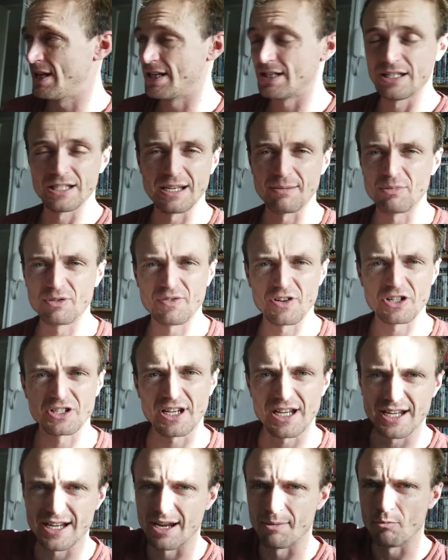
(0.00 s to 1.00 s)
It's the same as
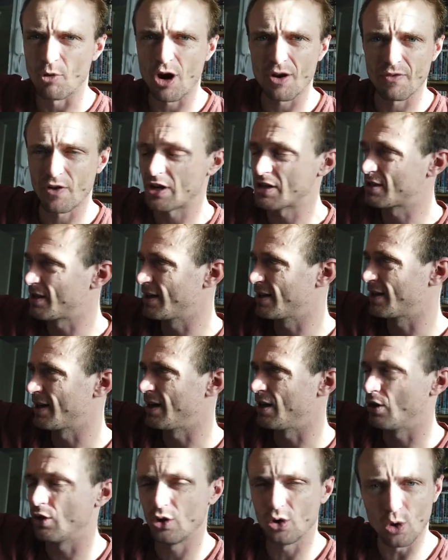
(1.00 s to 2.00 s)
first aid kit. My first aid
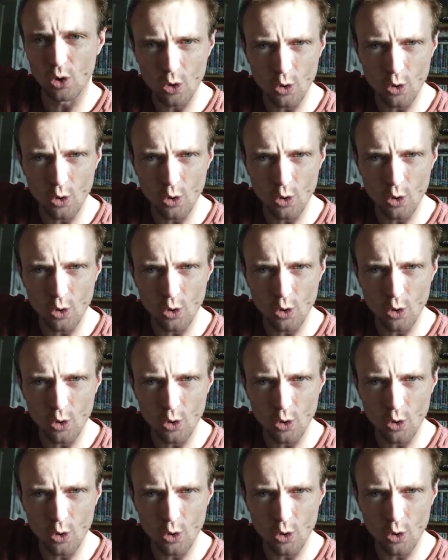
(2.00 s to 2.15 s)
kit